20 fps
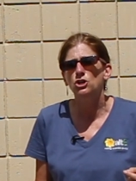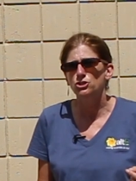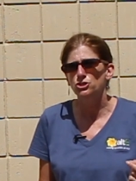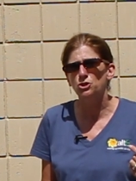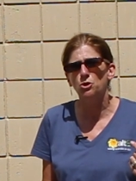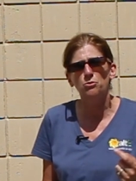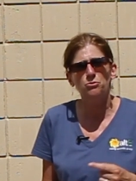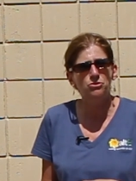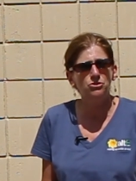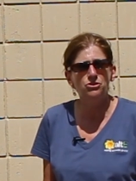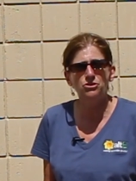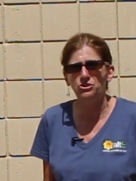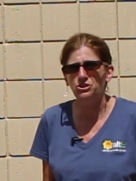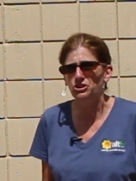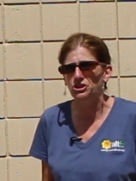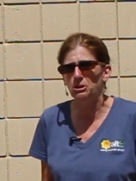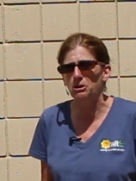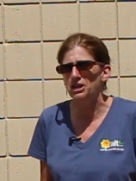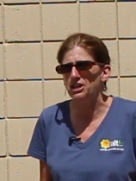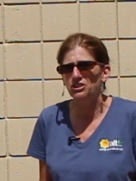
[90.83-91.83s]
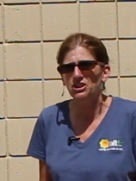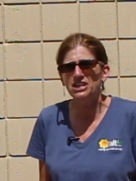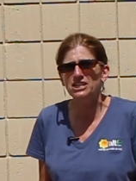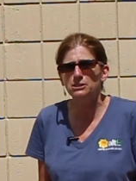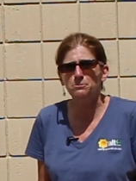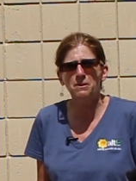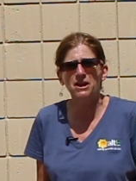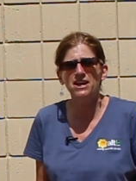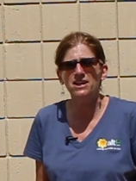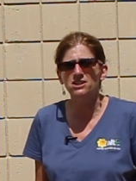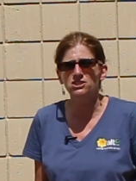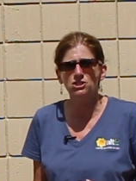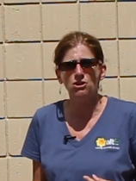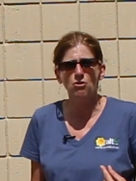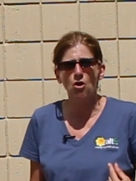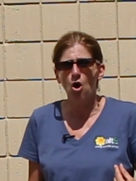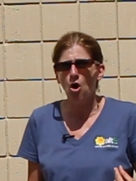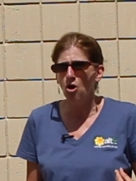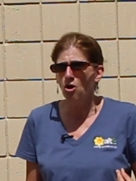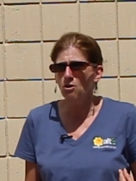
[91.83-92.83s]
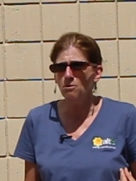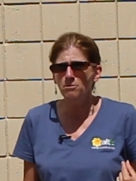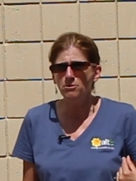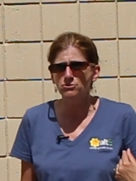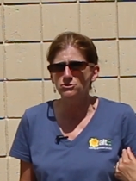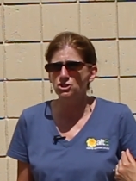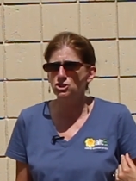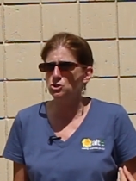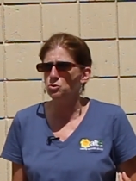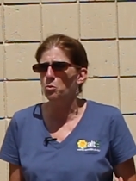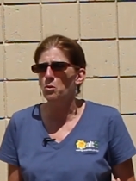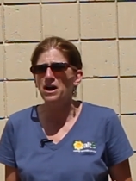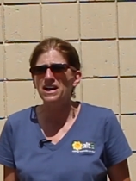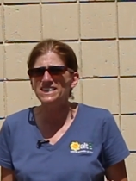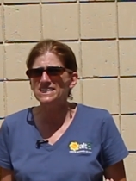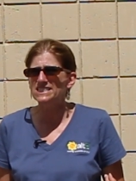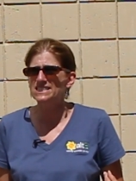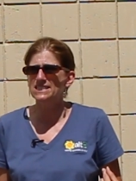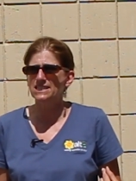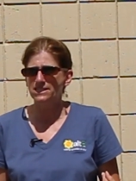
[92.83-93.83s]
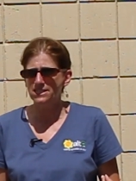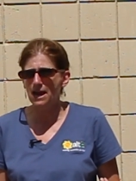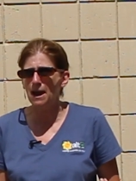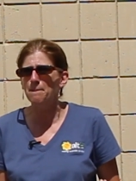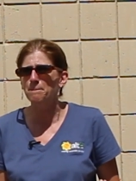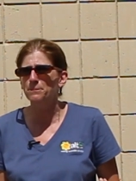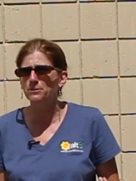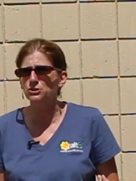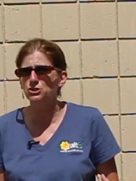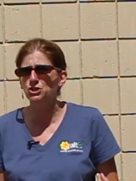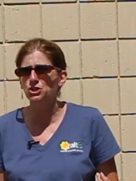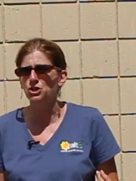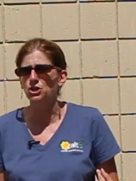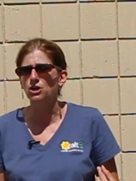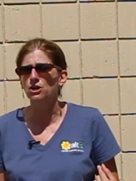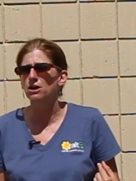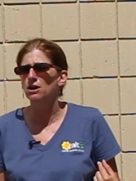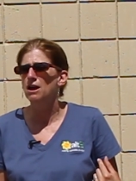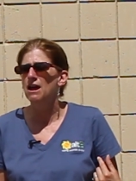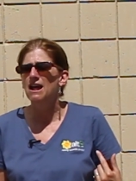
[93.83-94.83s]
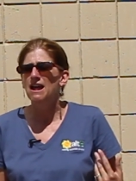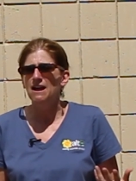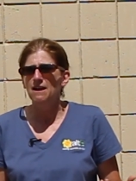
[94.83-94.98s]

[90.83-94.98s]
So the, these panels are almost twice the temperature